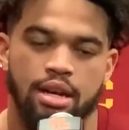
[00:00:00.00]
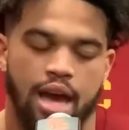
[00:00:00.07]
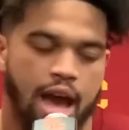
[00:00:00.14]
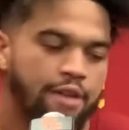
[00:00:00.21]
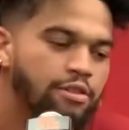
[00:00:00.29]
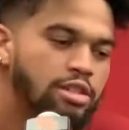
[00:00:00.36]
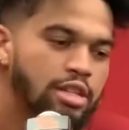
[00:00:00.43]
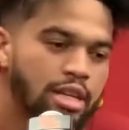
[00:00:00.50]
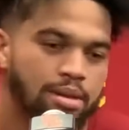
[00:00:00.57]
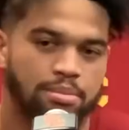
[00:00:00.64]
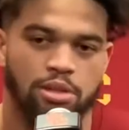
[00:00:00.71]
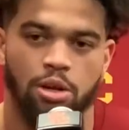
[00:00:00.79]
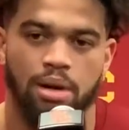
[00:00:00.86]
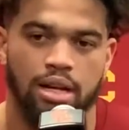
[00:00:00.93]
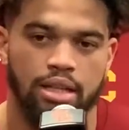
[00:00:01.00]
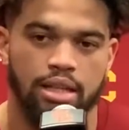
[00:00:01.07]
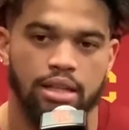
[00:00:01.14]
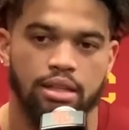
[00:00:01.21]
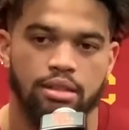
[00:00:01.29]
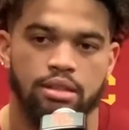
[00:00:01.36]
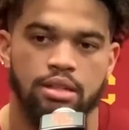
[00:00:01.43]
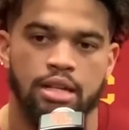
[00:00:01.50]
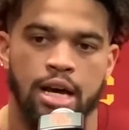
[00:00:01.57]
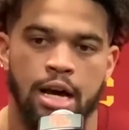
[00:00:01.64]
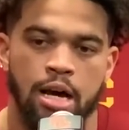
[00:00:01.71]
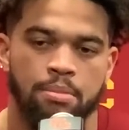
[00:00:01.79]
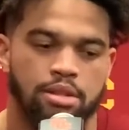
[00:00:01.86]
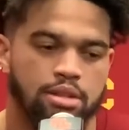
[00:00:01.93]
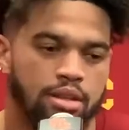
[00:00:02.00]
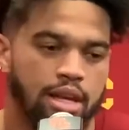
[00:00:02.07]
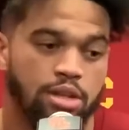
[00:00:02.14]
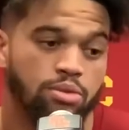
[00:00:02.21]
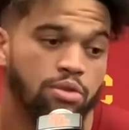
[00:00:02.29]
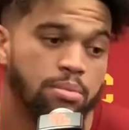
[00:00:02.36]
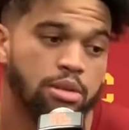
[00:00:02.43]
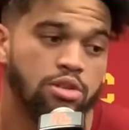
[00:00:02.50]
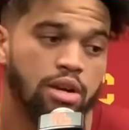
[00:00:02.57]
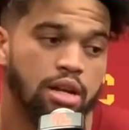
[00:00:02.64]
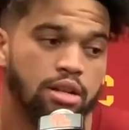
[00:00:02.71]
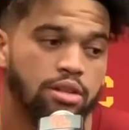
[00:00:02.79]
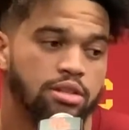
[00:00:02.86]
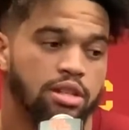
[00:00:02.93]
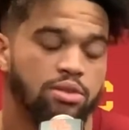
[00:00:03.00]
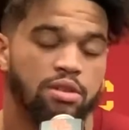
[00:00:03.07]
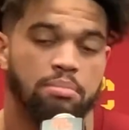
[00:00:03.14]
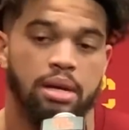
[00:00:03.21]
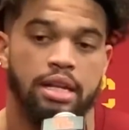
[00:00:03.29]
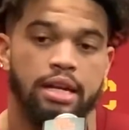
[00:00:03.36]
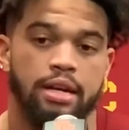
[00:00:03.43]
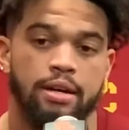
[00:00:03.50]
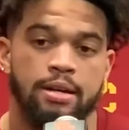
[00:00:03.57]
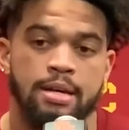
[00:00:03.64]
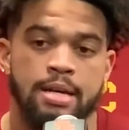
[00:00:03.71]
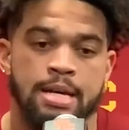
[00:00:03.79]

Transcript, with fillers: Average teams, nobody leads. Um, and so that's what we've been trying to do since we've been here,